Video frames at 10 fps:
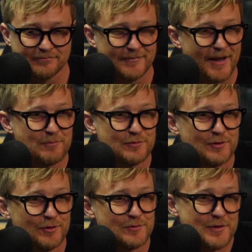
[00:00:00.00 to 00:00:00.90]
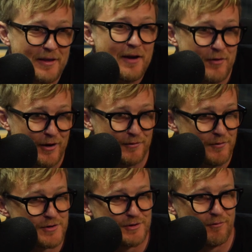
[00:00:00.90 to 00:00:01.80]
came to South Africa
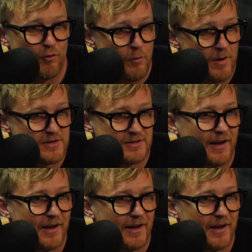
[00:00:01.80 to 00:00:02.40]
first and foremost.